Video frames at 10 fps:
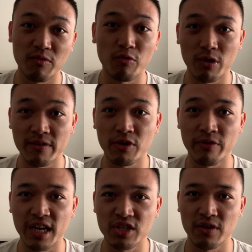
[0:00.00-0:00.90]
One of the
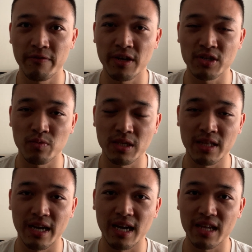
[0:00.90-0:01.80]
irrational fears was
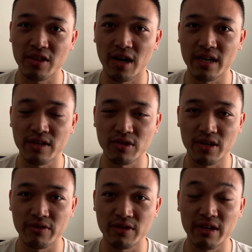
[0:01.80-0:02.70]
that I thought it was
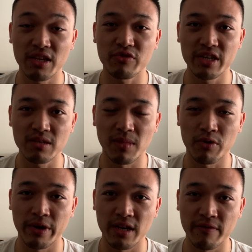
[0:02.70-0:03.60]
going to increase my
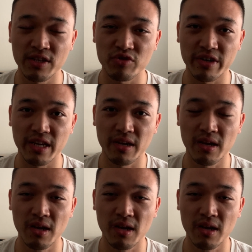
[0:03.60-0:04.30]
rate of injury,